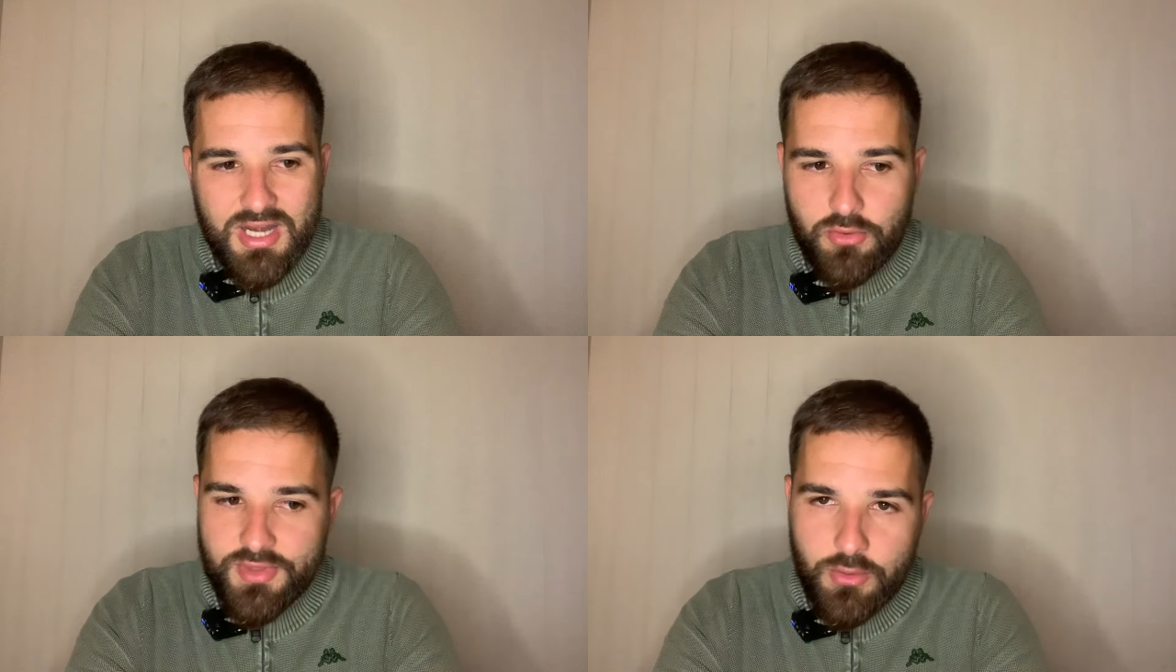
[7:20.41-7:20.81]

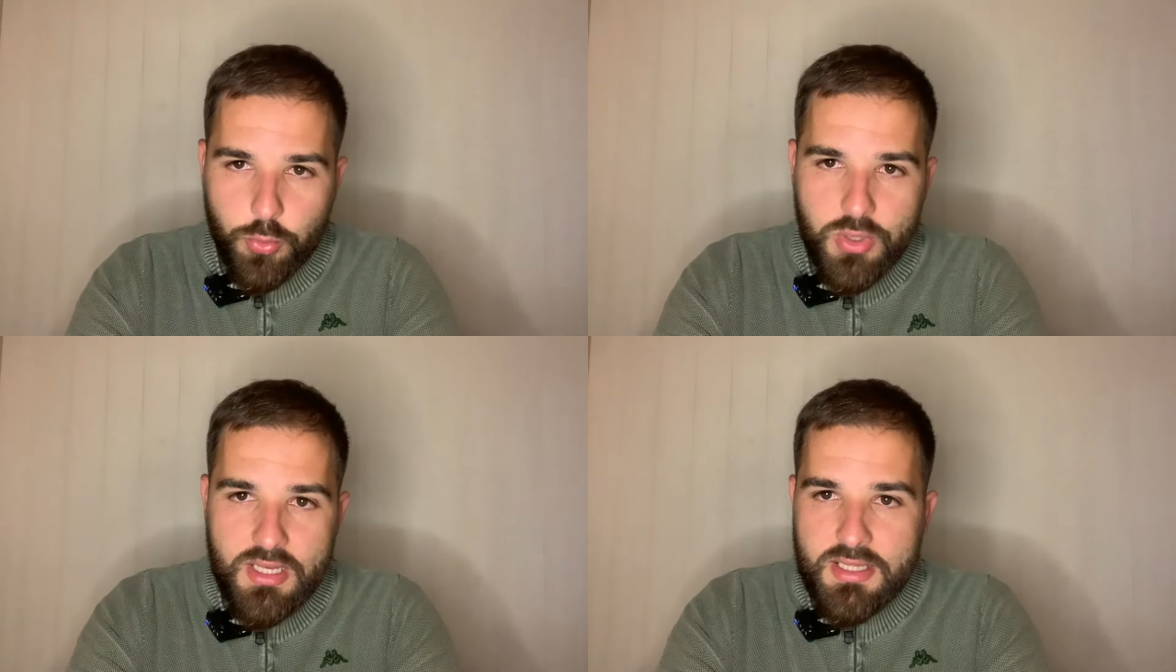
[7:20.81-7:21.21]
I don't think
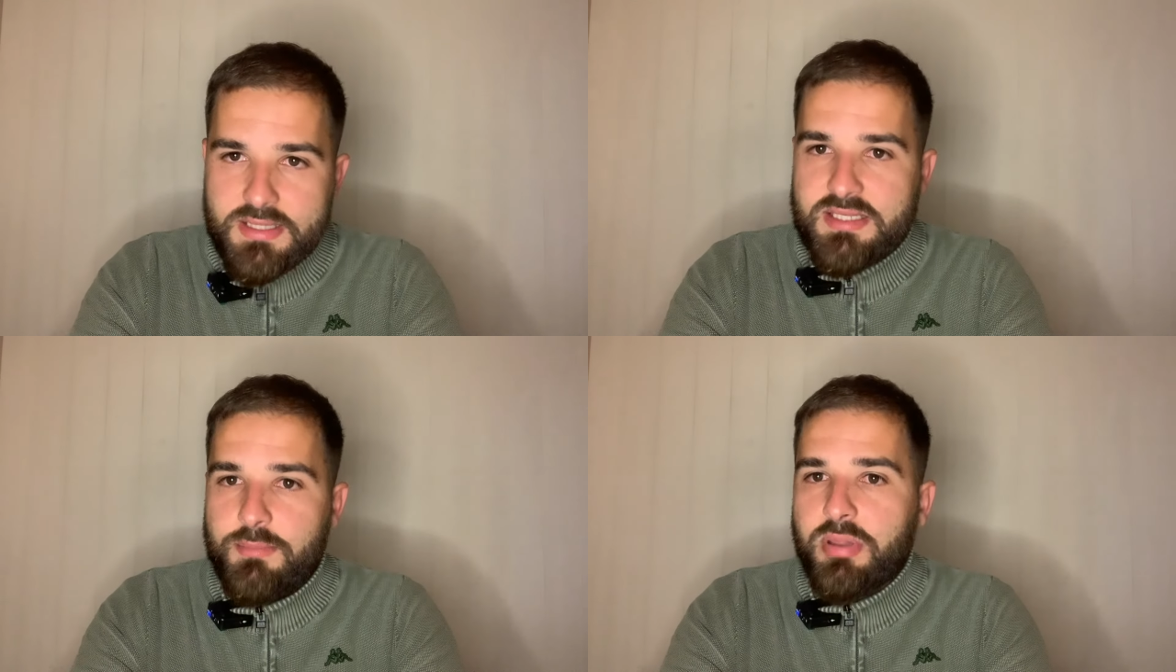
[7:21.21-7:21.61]
really
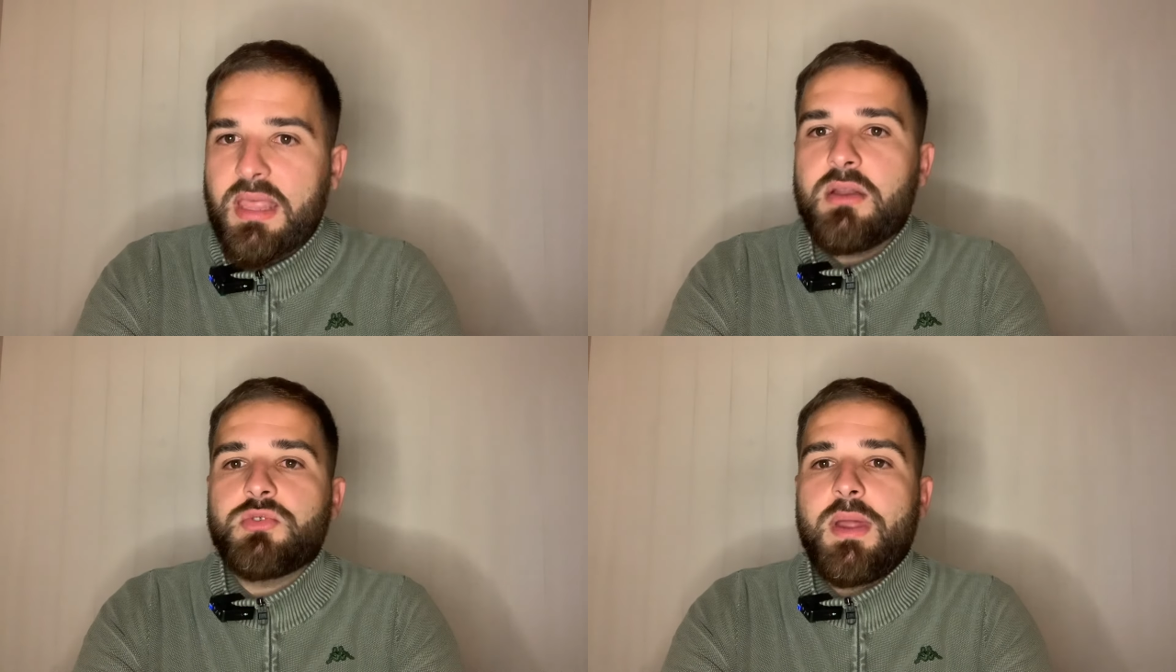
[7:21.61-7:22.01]
it's the
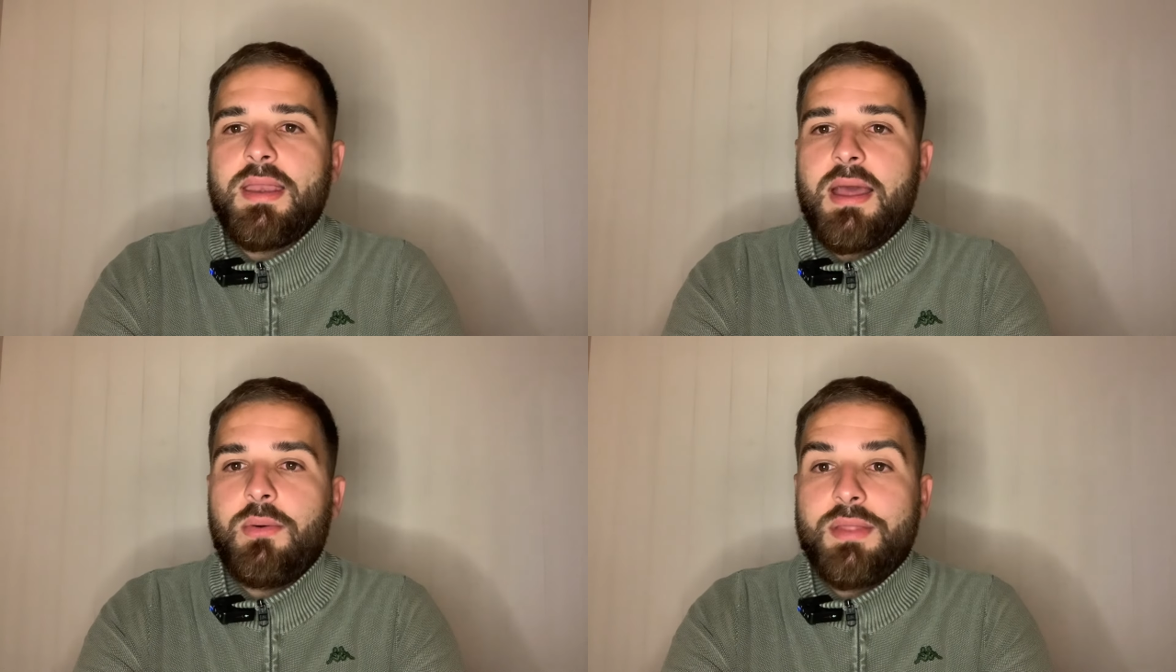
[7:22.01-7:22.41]
players right
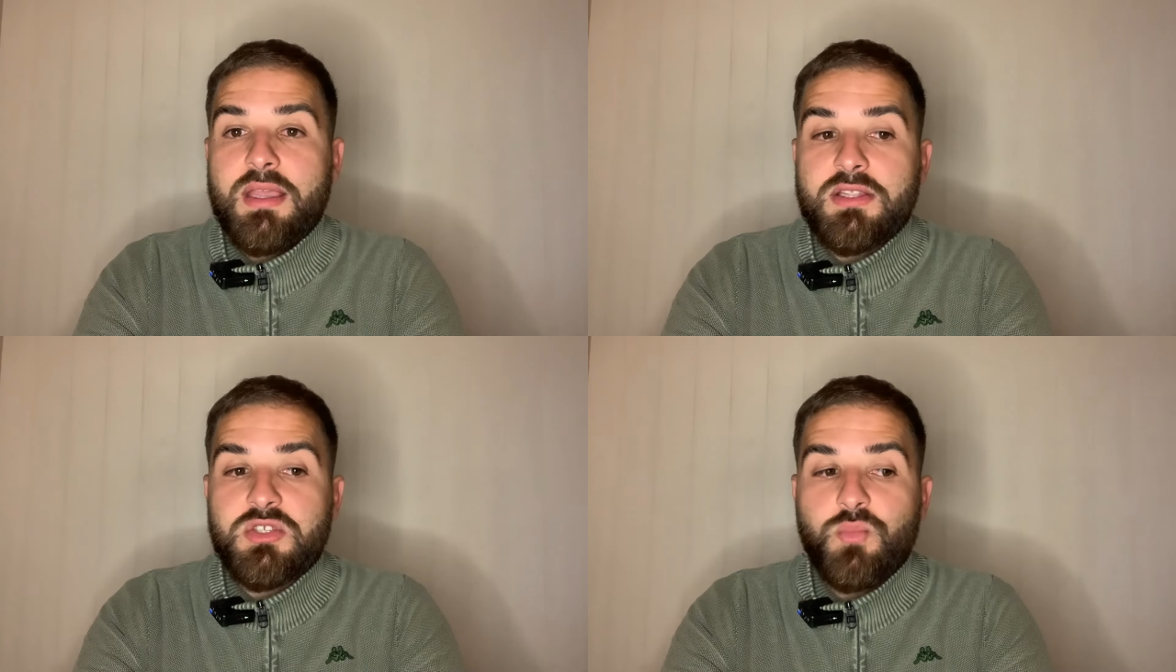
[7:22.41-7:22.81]
now. I
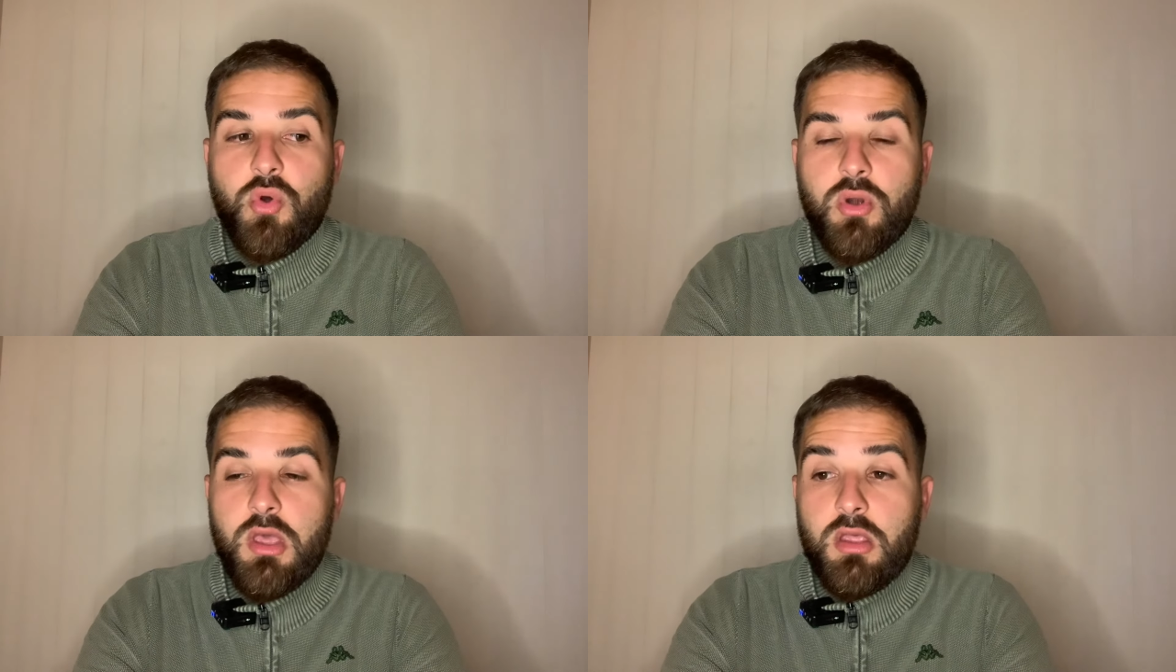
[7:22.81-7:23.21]
think it's
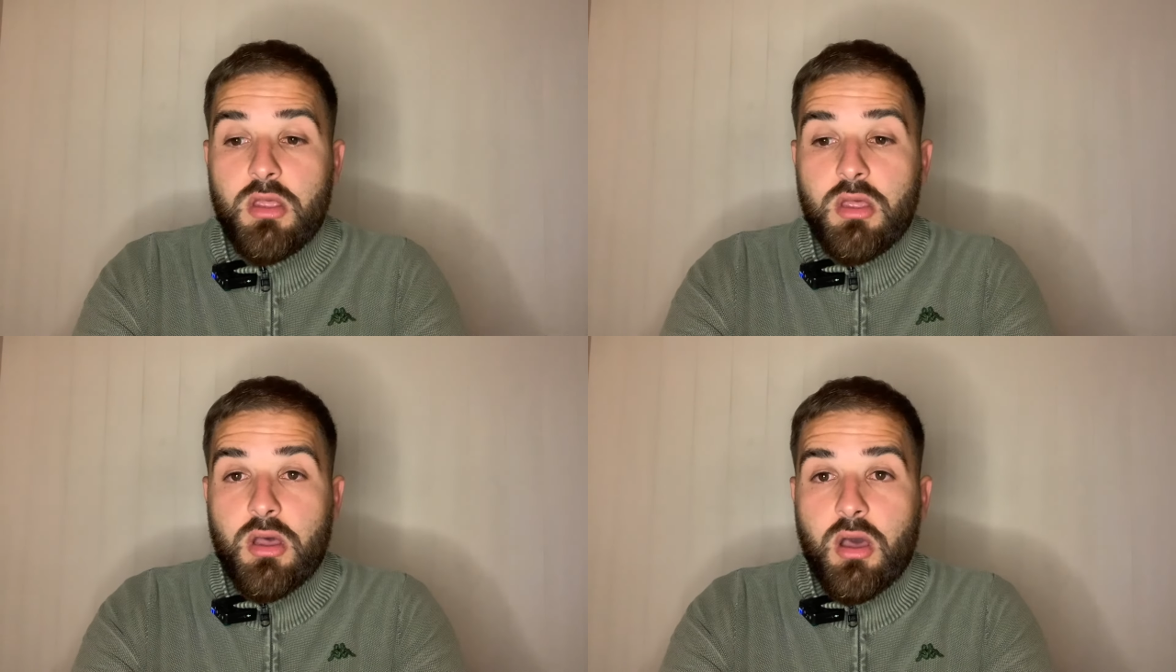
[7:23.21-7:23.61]
more
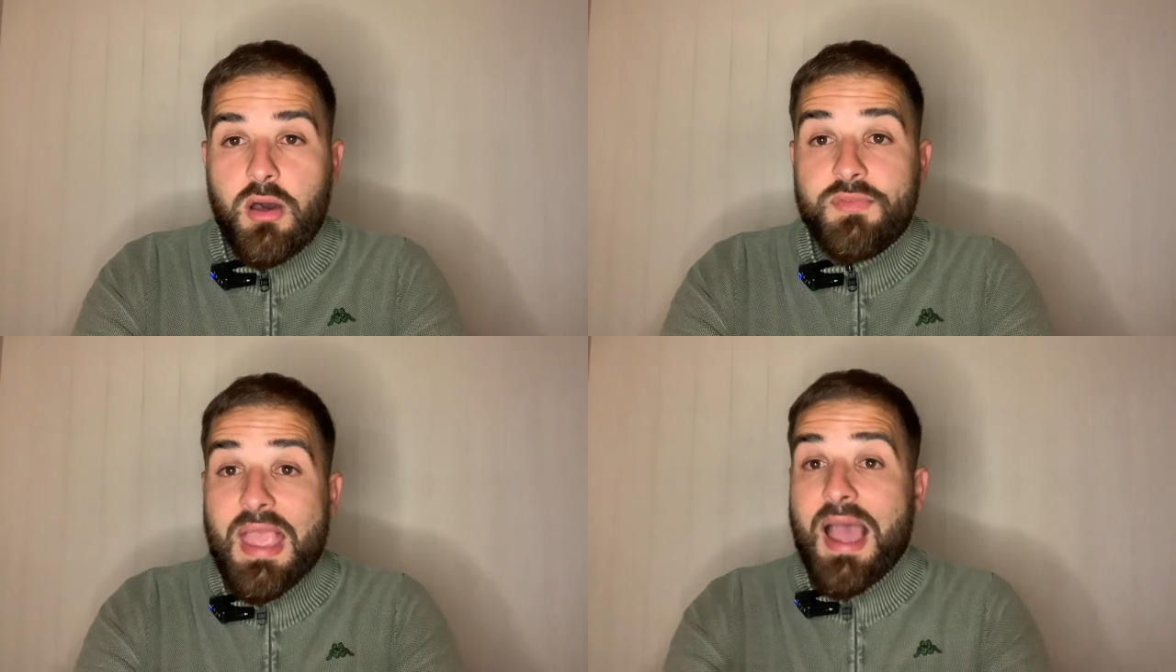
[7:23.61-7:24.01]

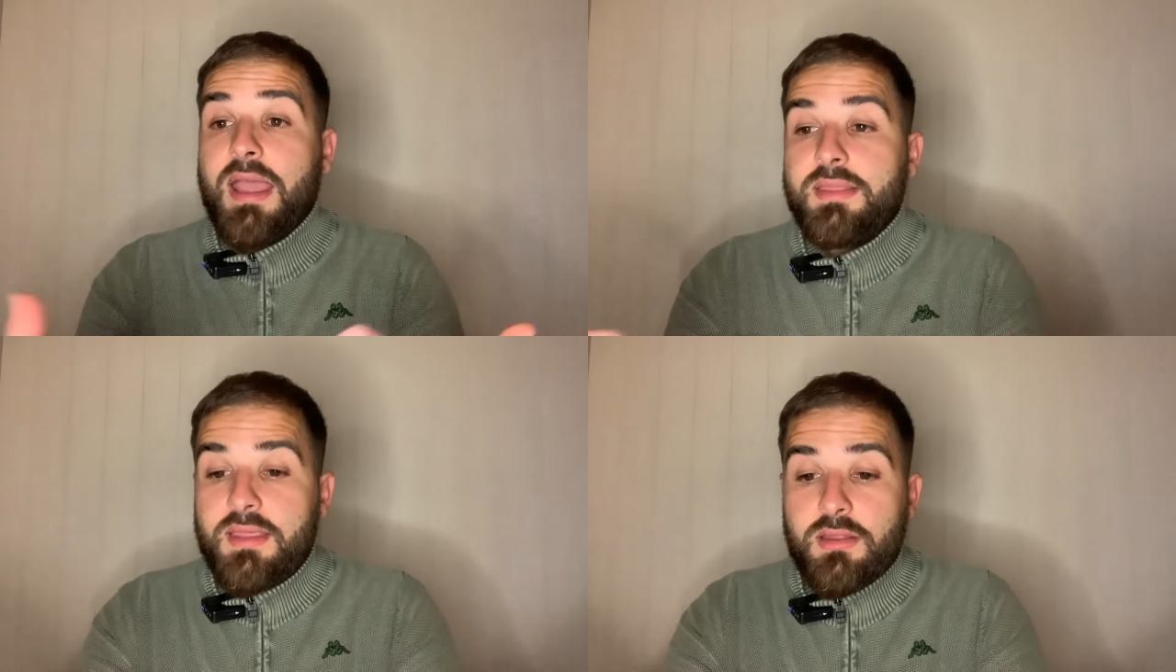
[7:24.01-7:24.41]
of the
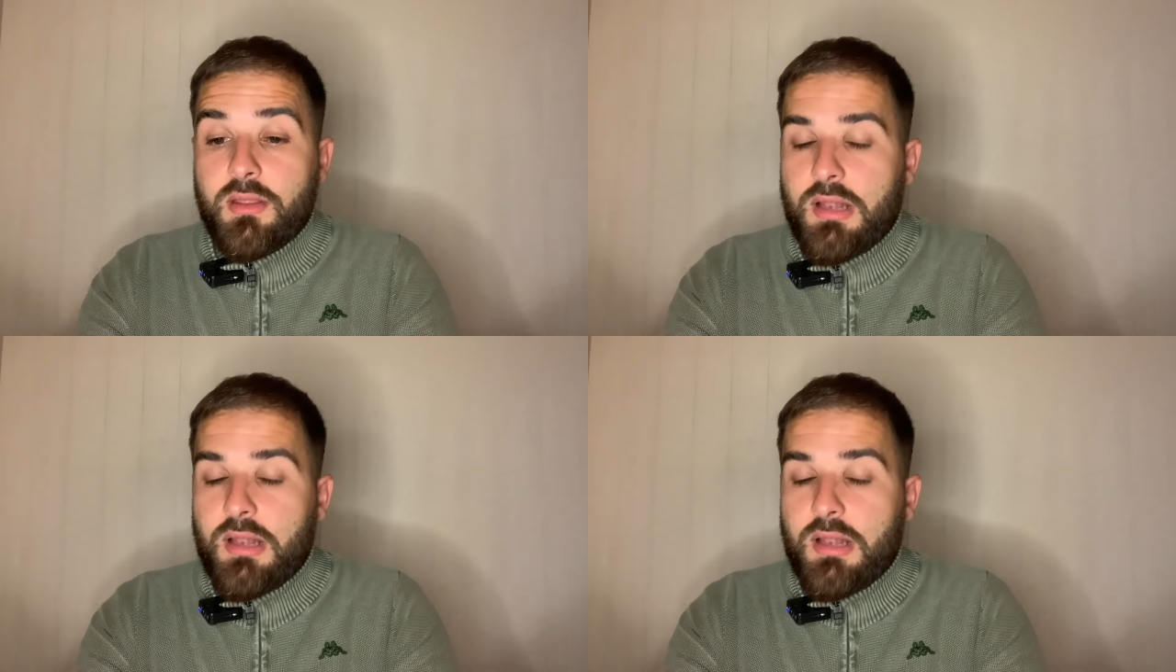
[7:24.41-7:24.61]
idea.